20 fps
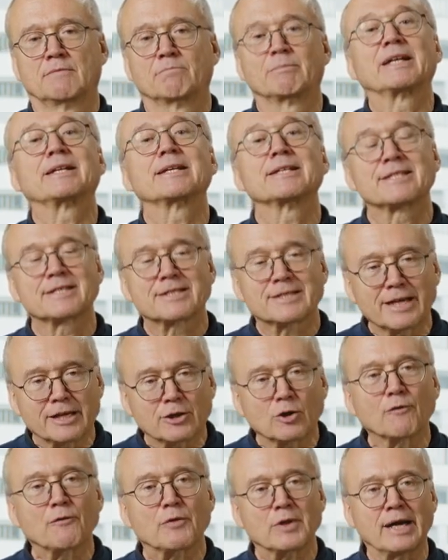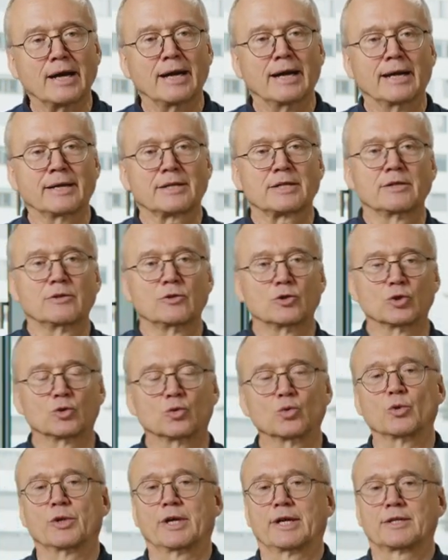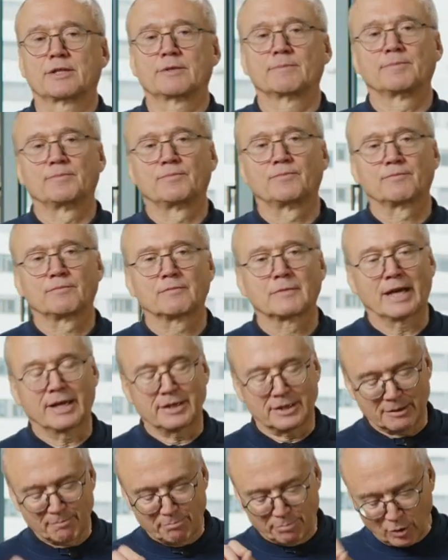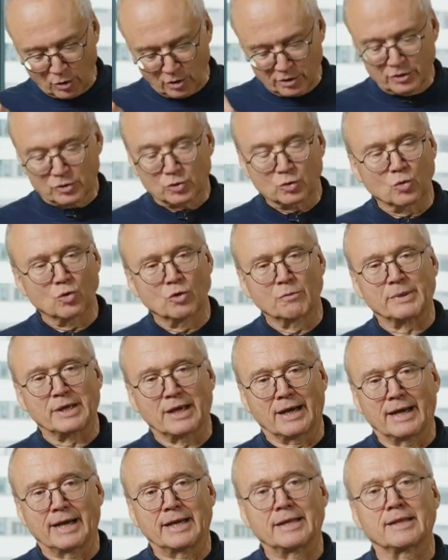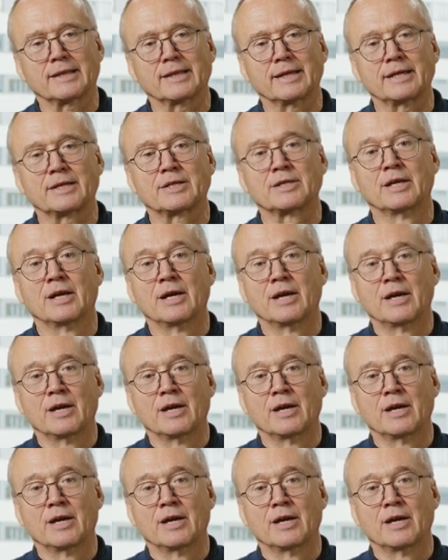But it's state of the art to do that. And important rule behind that,